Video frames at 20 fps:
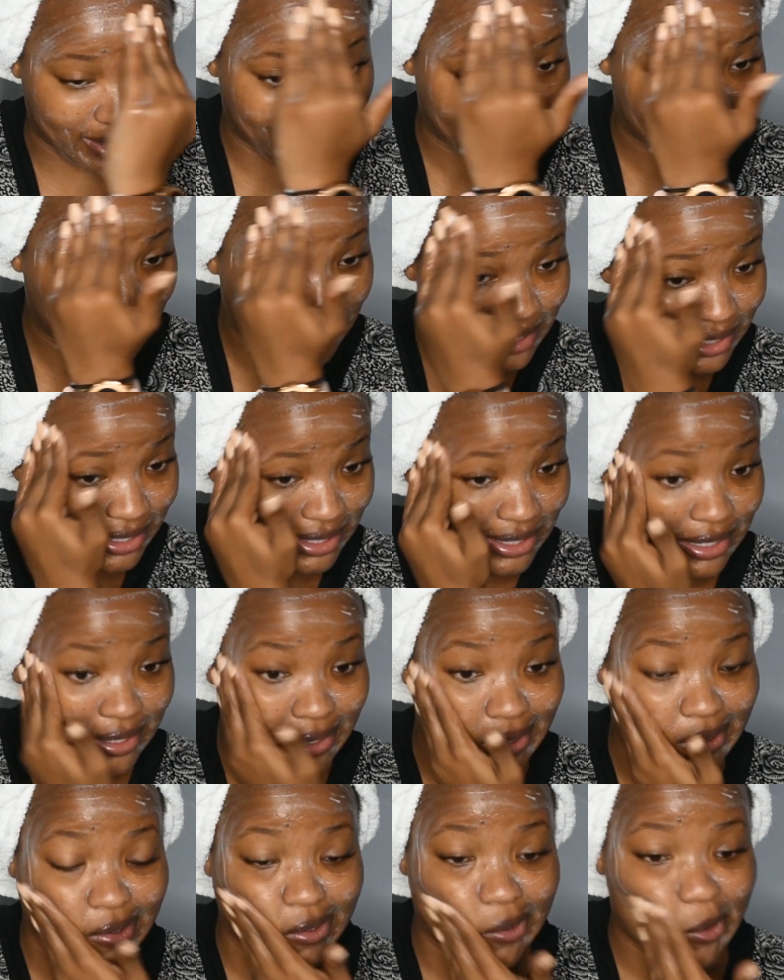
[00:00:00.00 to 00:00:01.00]
of it,
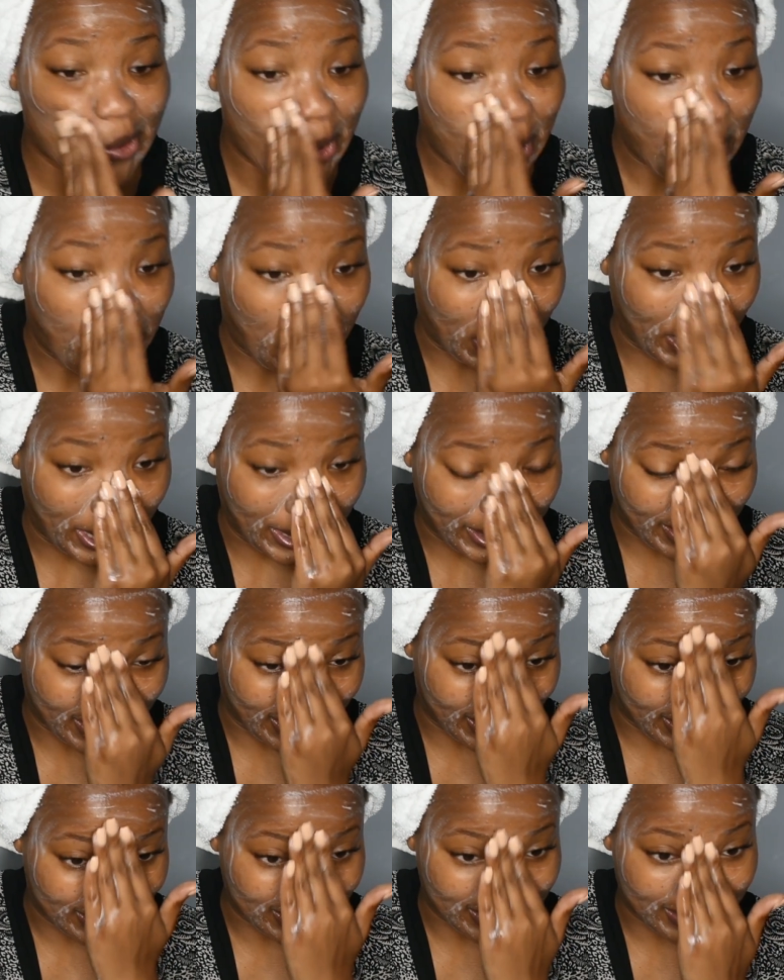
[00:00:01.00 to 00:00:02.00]
and I
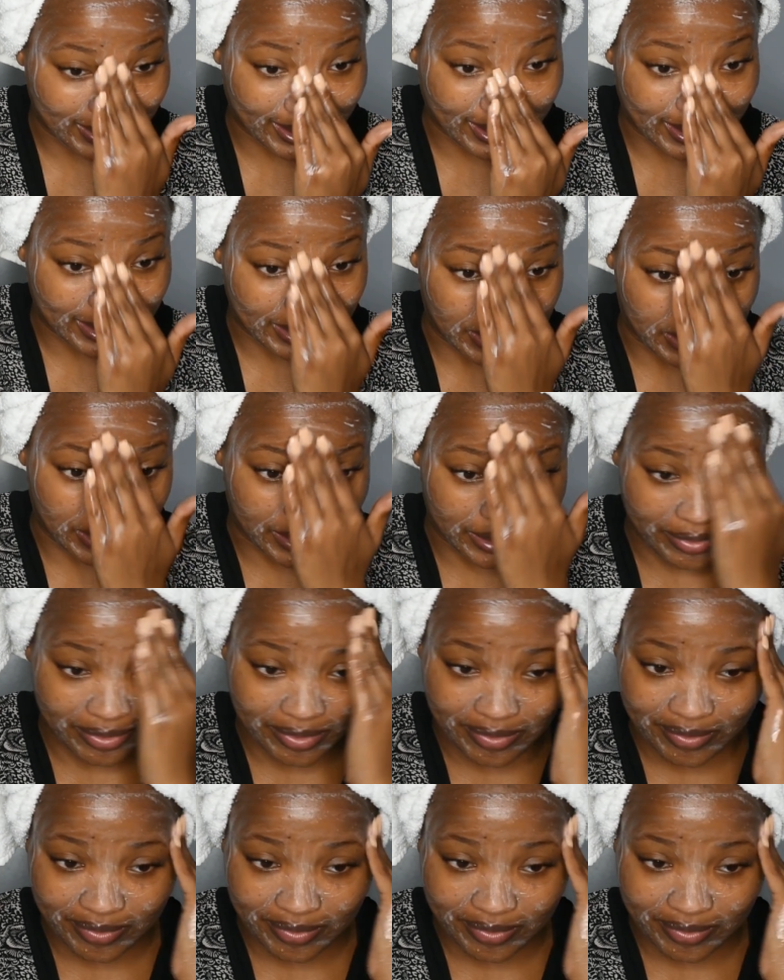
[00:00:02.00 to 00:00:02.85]
can't stand it.